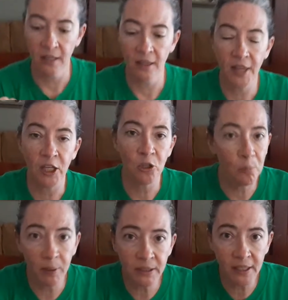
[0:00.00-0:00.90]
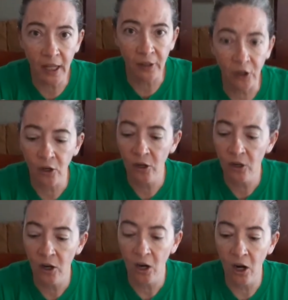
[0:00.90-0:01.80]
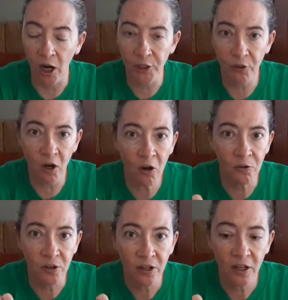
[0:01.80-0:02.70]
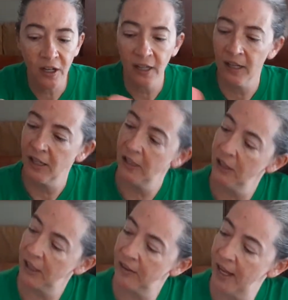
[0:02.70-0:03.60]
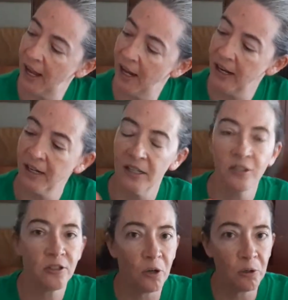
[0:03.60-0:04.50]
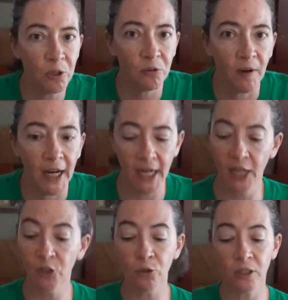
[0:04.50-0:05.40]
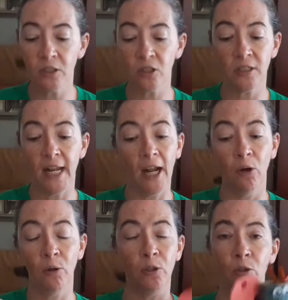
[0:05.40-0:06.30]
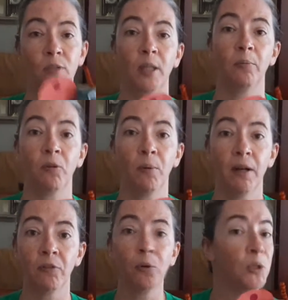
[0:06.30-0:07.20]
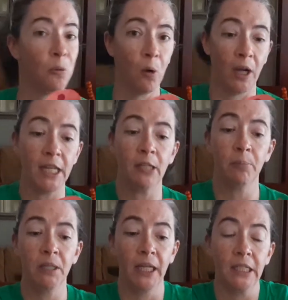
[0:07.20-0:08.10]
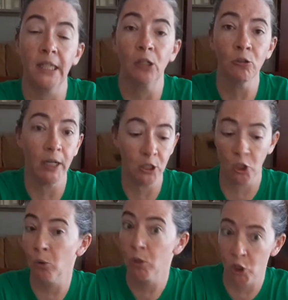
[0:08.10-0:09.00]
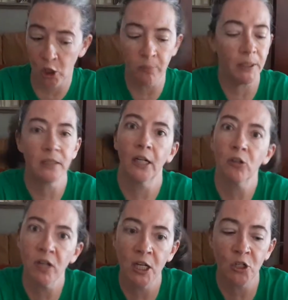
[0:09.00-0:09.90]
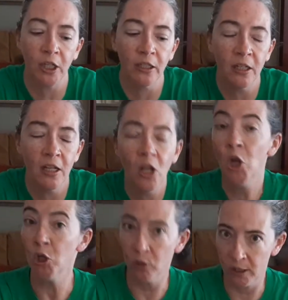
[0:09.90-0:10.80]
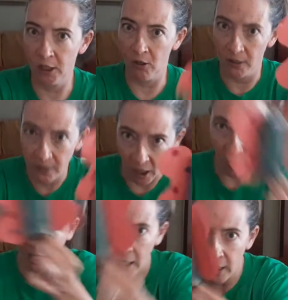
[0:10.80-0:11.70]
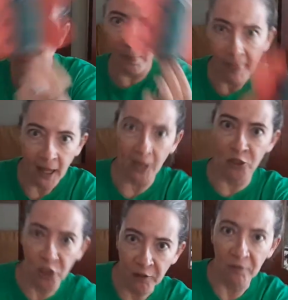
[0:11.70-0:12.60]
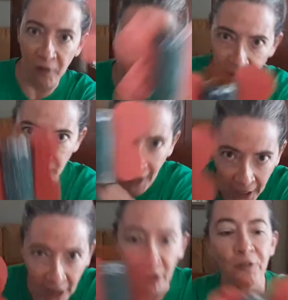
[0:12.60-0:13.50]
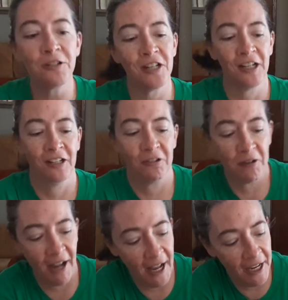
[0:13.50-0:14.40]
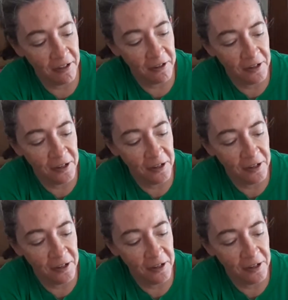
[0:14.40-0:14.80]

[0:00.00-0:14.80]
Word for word: that you put together on your own. Look at that. So cute, right? And you can just now use him for whatever you want. He could be like a decoration or she could be a decoration. You could take her outside and she can fly around, okay?